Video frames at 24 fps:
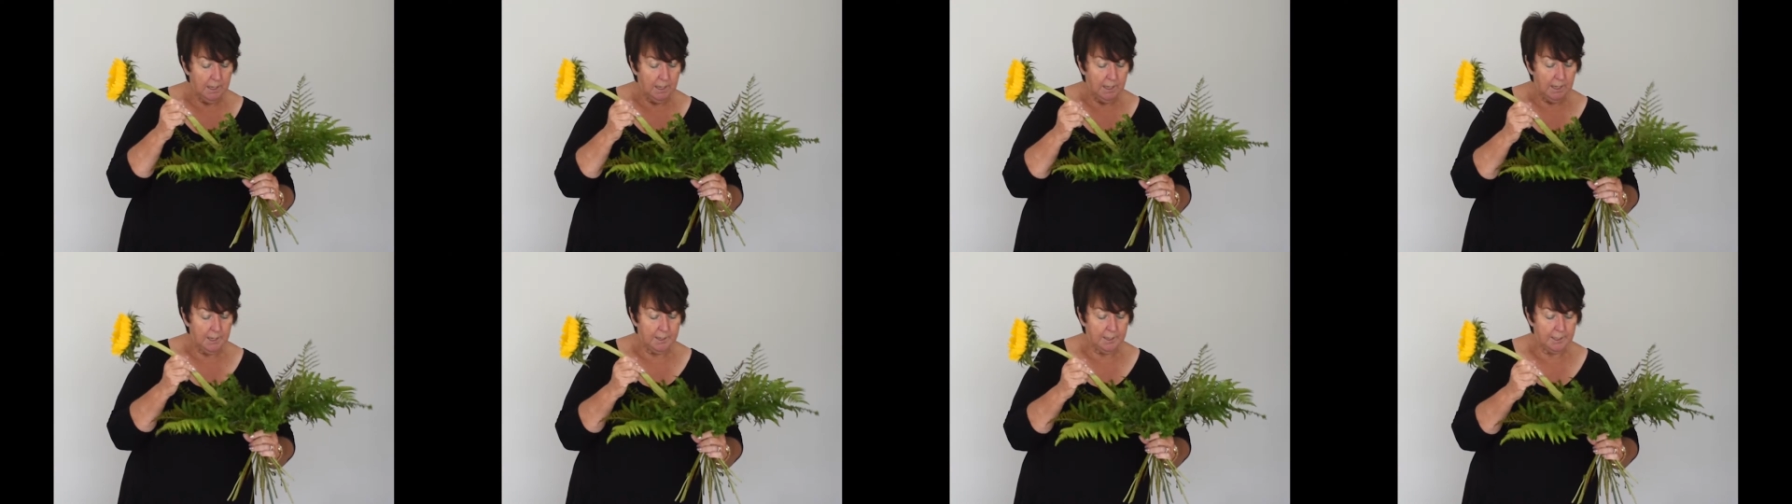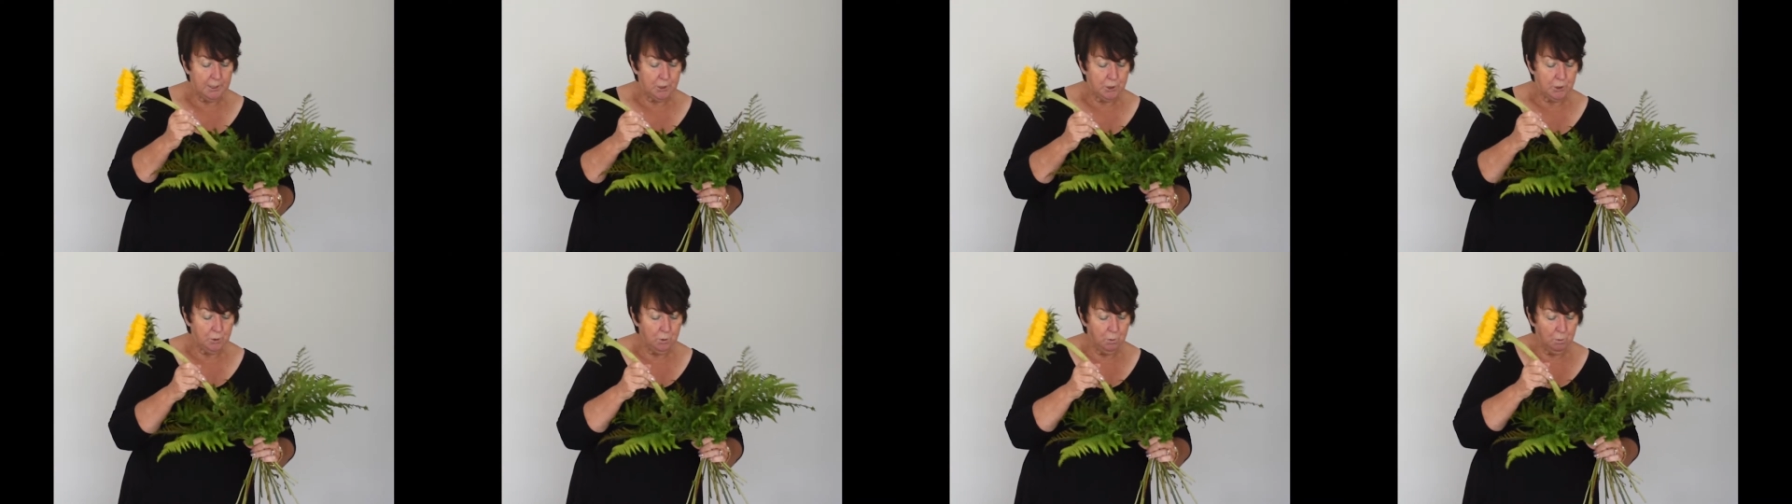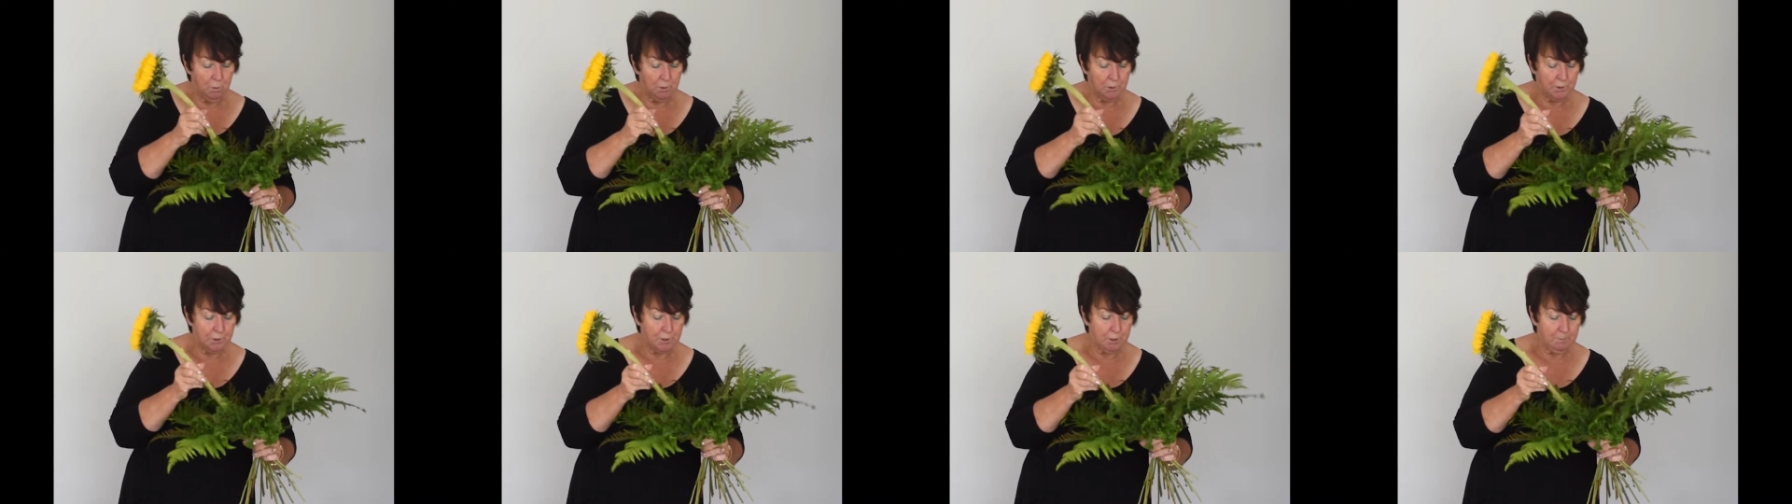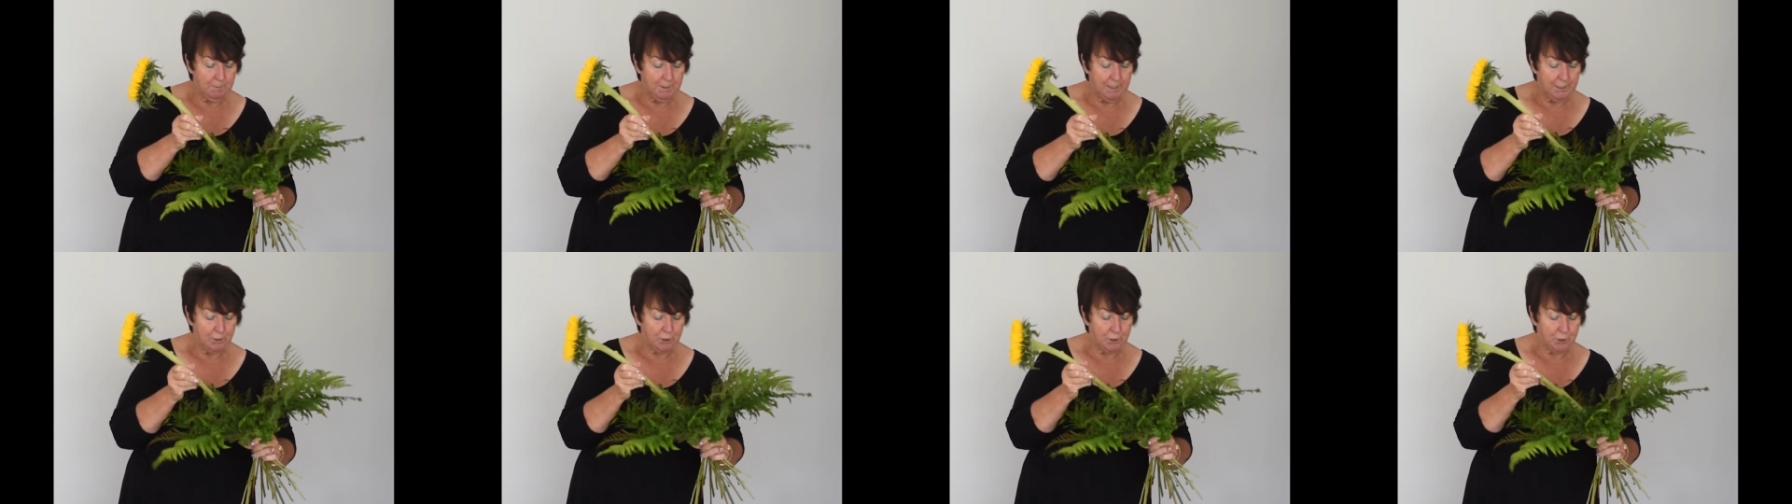and I do want to
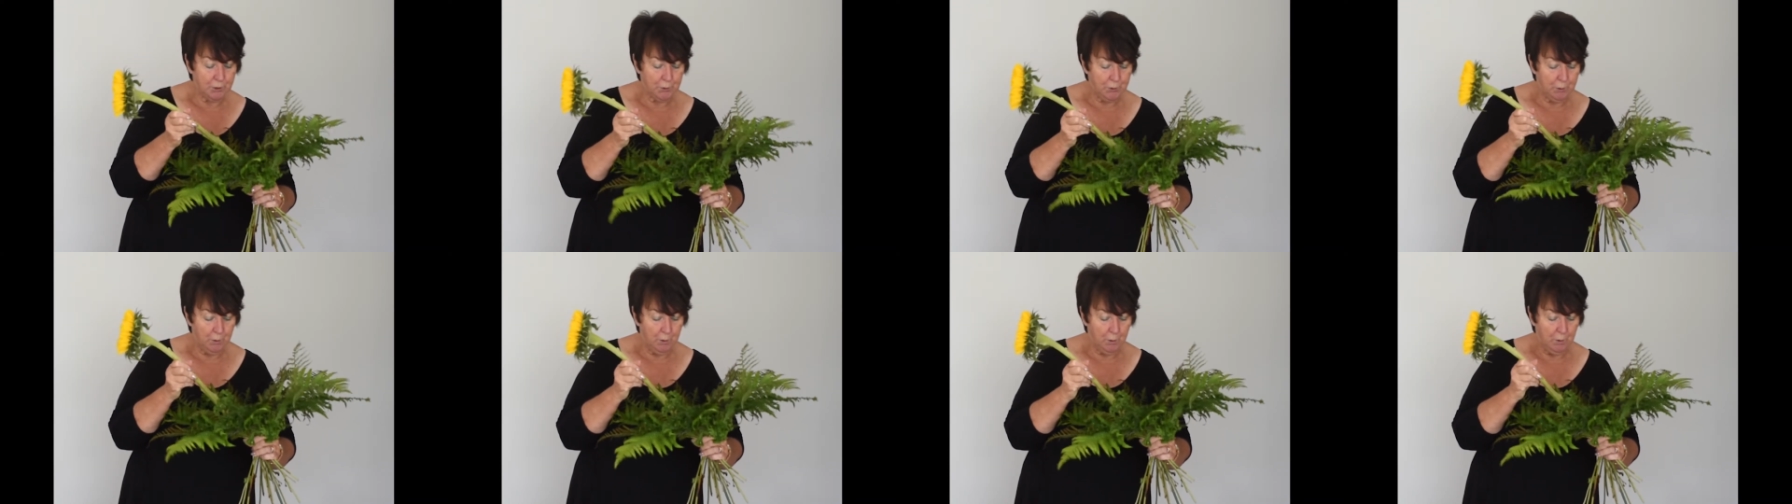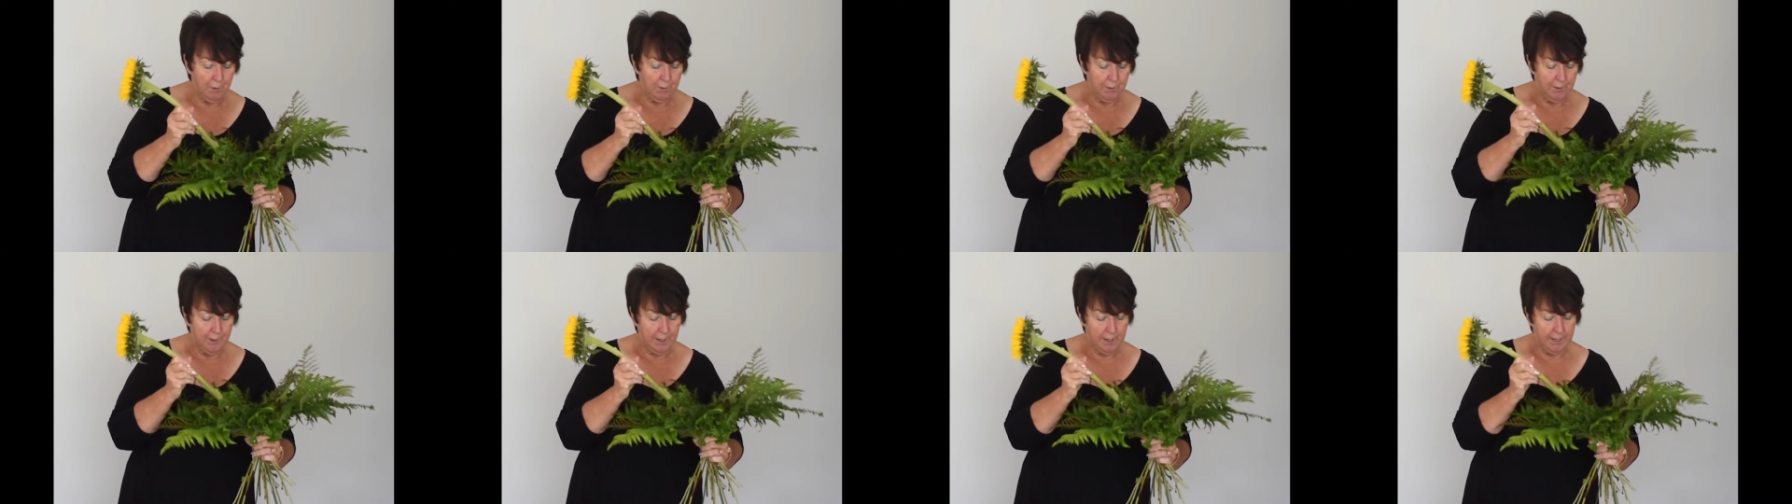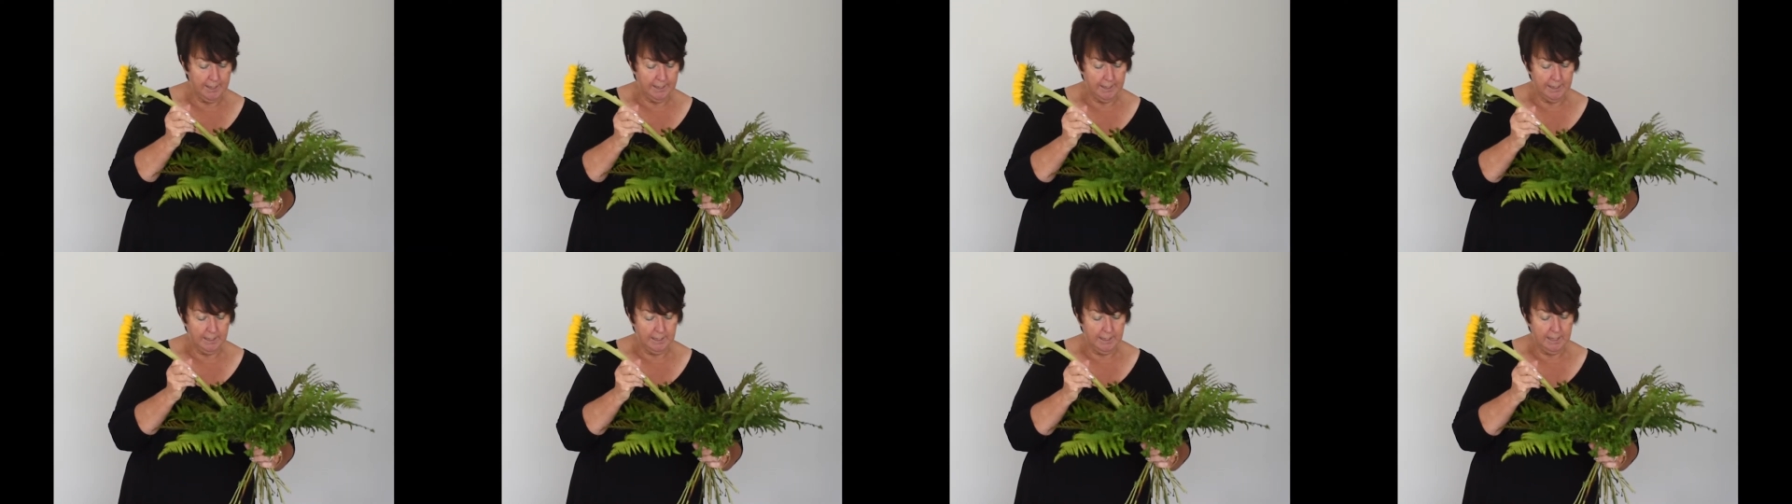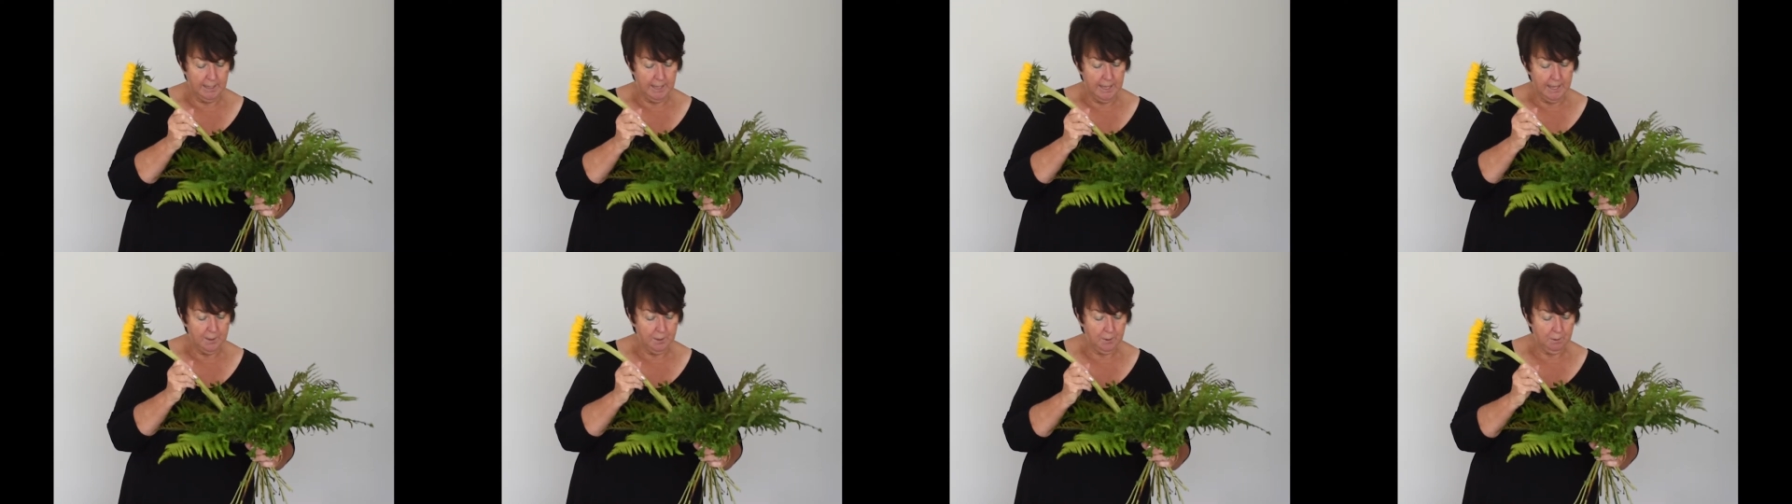make sure that I can
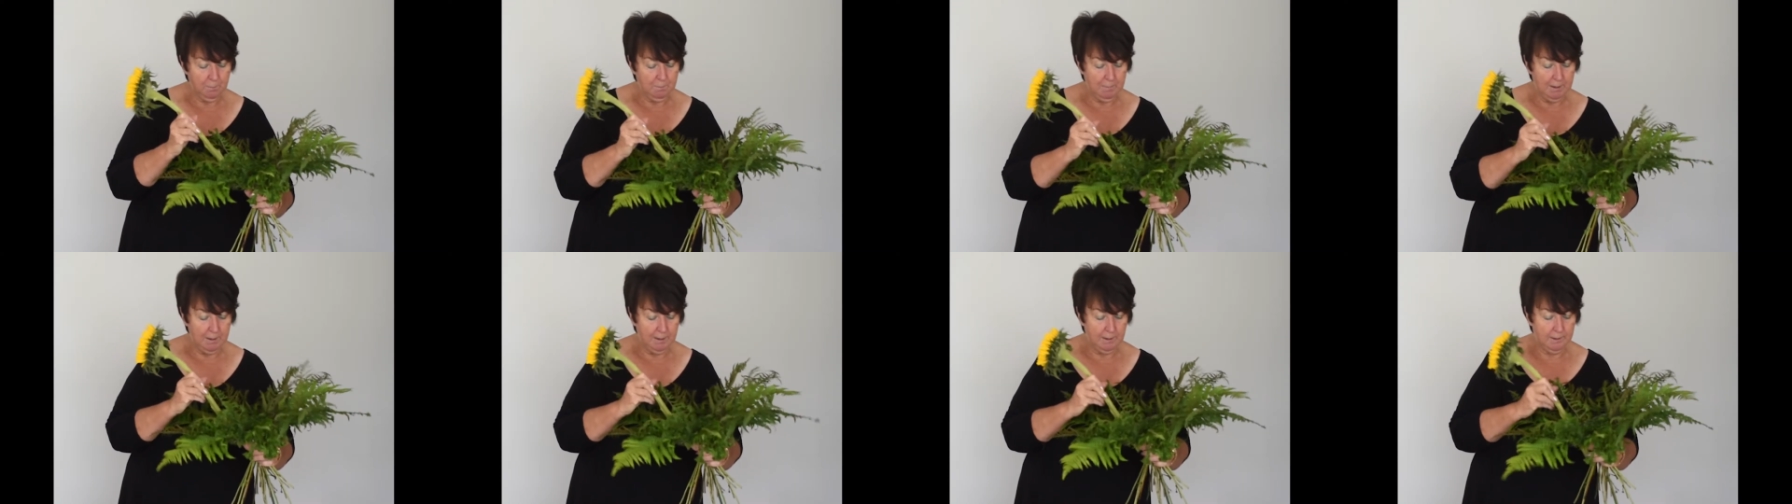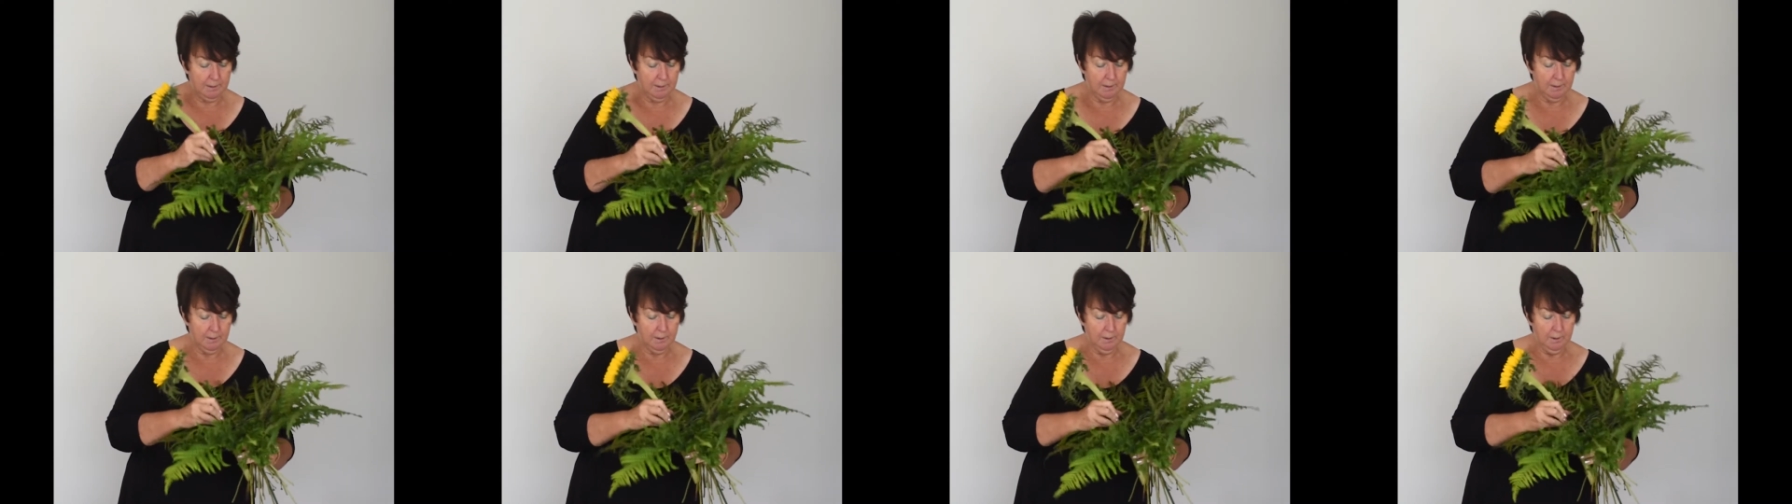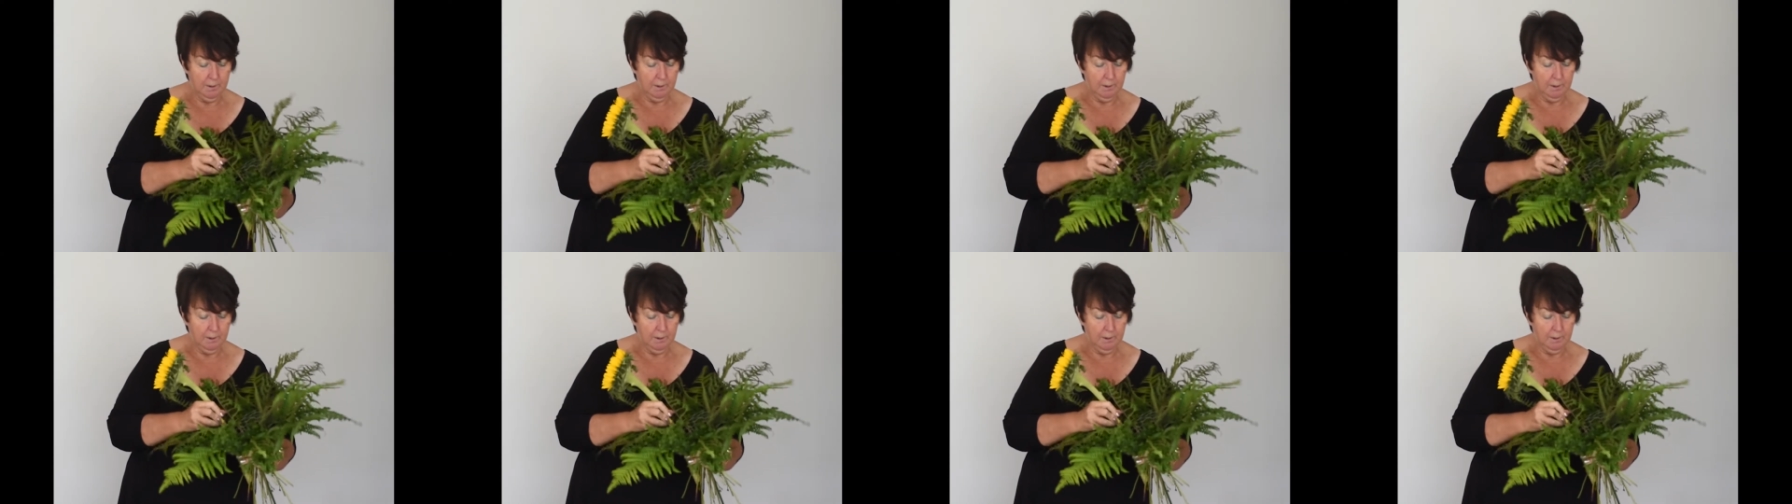get them in